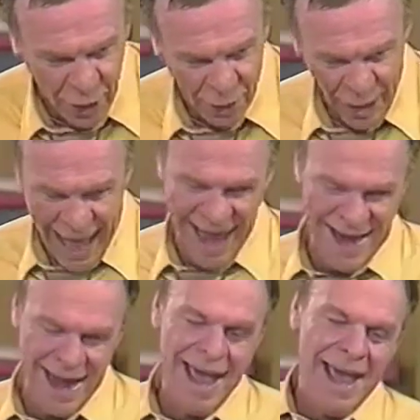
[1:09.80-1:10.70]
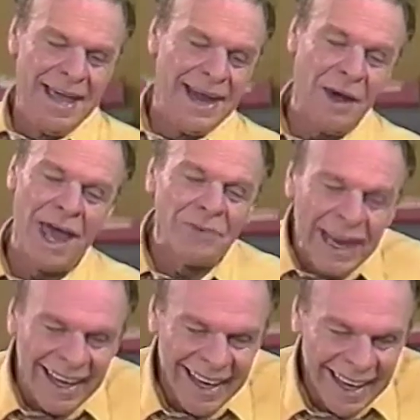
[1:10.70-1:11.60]
the goal line. Now,
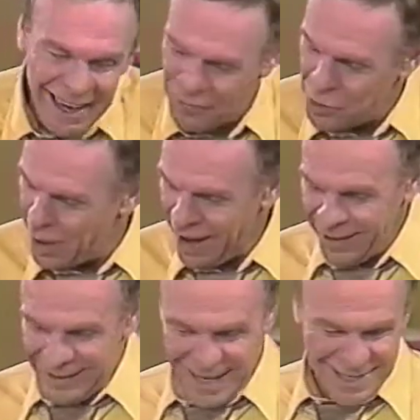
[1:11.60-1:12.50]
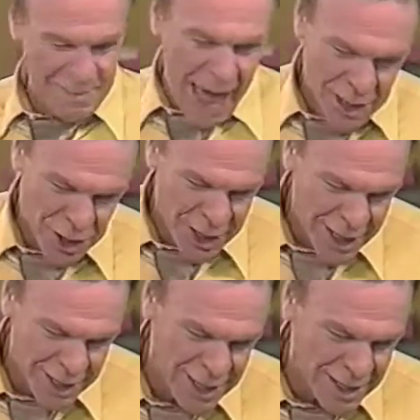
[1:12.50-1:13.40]
Henry, if you cannot get some action
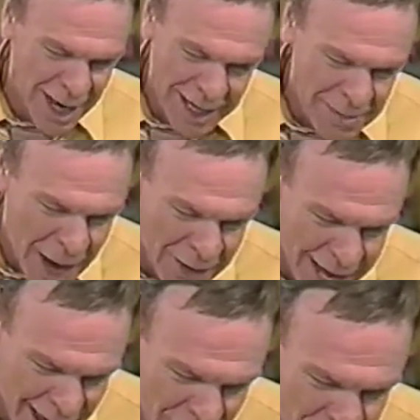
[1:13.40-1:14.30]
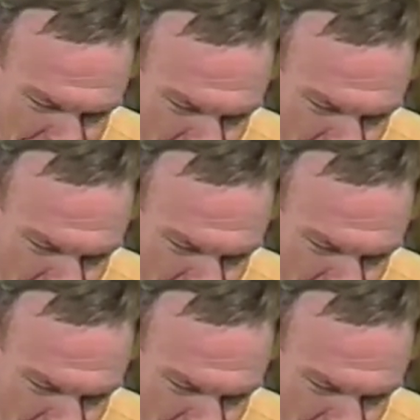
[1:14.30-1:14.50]
into this Stocky Mariano